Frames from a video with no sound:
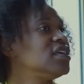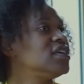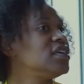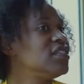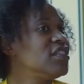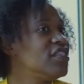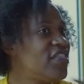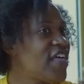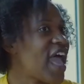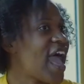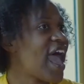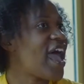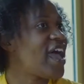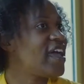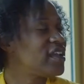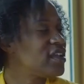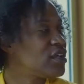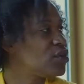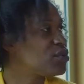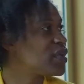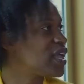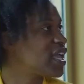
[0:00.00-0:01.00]
that,
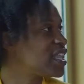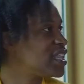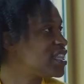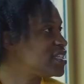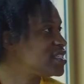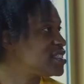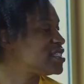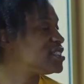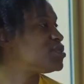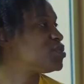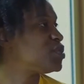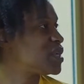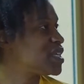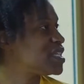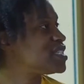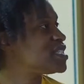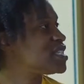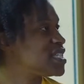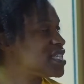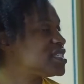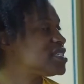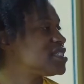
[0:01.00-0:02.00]
okay, this is what
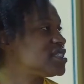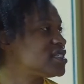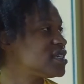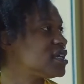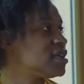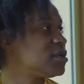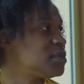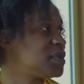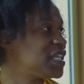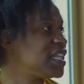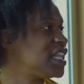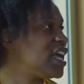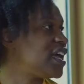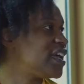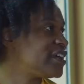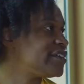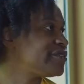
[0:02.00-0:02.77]
this is going to be like.